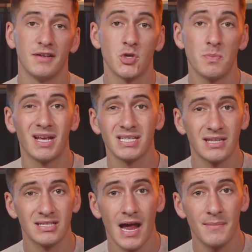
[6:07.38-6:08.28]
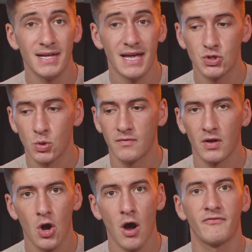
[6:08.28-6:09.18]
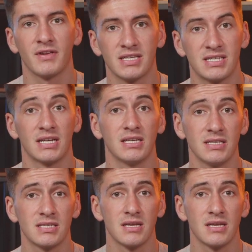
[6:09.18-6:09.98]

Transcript: So because at the time he had sort of a coughing sickness,